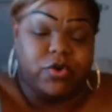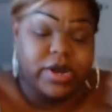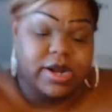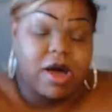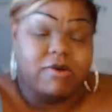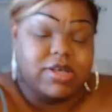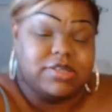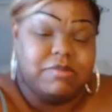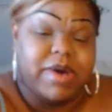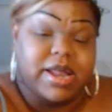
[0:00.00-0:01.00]
voided out
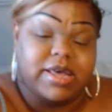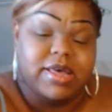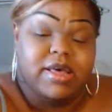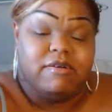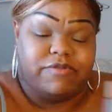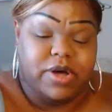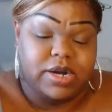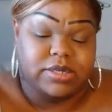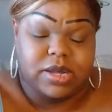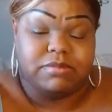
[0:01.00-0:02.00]
because somebody
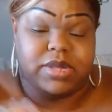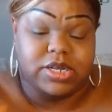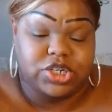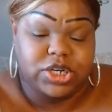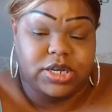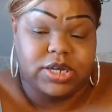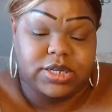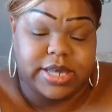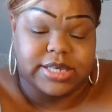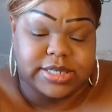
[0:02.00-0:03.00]
fucked up. They
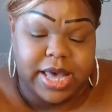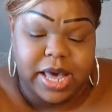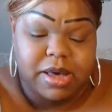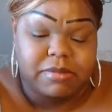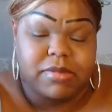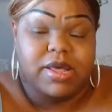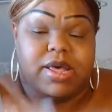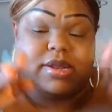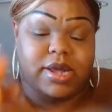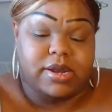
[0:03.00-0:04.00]
cheated, they scammed,
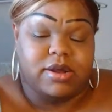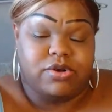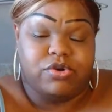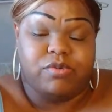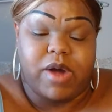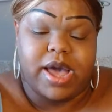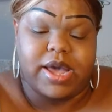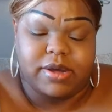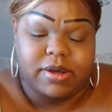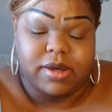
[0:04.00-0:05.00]
they didn't do
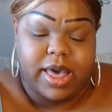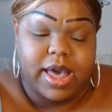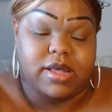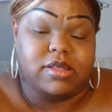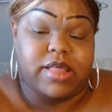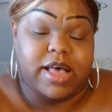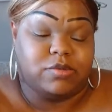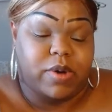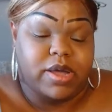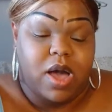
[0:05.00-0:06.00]
right. Okay,
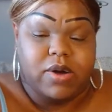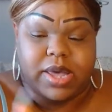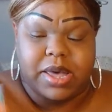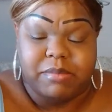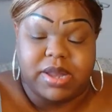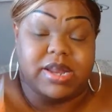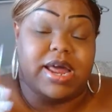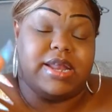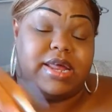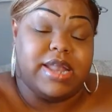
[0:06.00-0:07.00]
that's why y'all getting money.
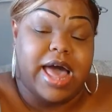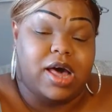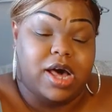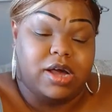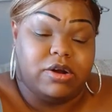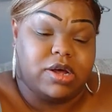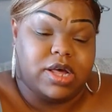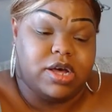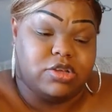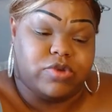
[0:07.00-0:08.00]
They did not honor the
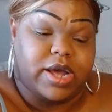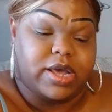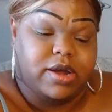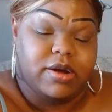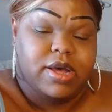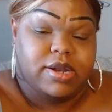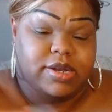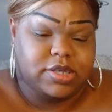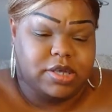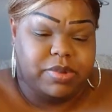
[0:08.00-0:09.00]
contract here.
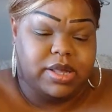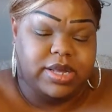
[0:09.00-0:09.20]
This could be a